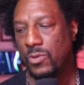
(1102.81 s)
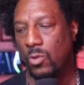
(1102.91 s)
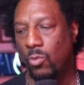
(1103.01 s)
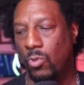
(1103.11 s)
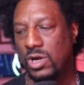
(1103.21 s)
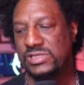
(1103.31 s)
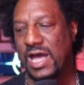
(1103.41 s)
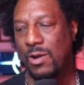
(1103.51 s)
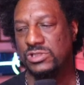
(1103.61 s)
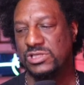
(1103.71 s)
once
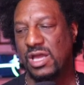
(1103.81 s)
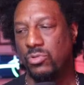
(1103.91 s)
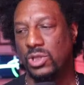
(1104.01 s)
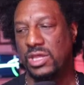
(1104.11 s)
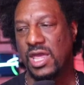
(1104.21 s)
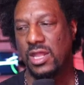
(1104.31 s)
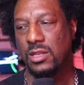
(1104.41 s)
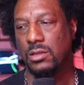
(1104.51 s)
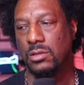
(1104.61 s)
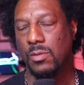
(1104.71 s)
I was able to get
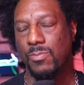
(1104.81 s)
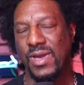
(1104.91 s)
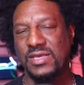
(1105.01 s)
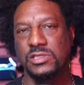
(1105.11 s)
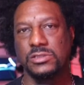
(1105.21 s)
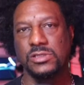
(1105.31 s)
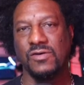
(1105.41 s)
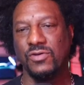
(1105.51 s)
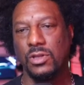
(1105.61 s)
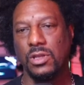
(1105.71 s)
the basics
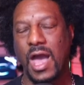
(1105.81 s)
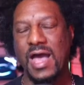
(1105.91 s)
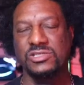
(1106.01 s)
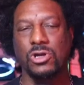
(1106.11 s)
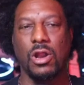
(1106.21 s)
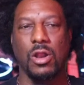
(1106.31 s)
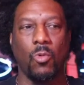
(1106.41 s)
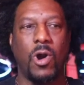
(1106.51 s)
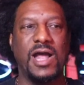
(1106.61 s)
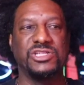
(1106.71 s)
of it, I started
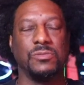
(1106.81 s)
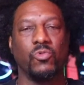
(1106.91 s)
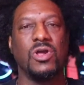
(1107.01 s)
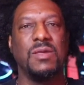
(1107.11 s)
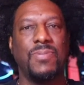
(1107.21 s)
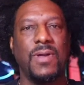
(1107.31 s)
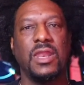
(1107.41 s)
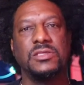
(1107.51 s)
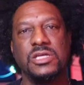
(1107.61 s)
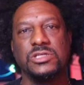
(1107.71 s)
watching, really paying
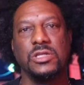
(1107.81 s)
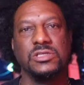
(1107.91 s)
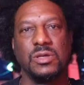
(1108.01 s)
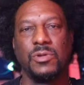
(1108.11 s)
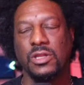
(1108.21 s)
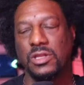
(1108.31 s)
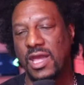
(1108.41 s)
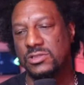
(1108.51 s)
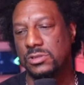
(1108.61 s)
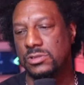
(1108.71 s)
attention to some of the
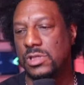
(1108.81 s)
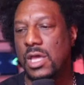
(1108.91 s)
dancers,